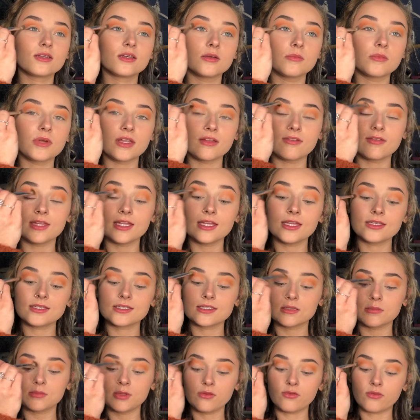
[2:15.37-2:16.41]
But I feel like it's
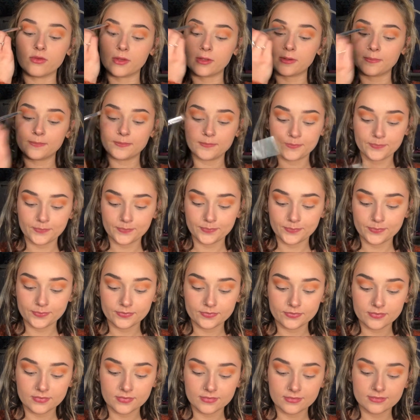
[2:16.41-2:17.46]
gonna be fun.
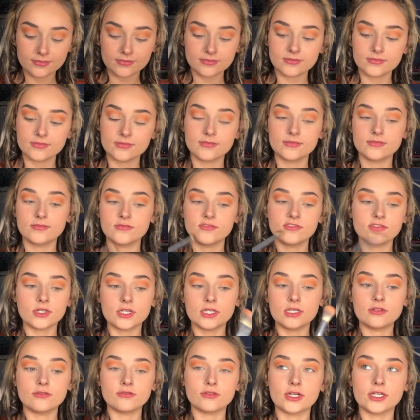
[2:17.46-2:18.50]
Fun
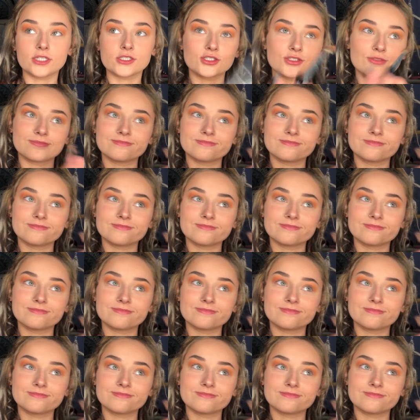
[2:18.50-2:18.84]
and fresh.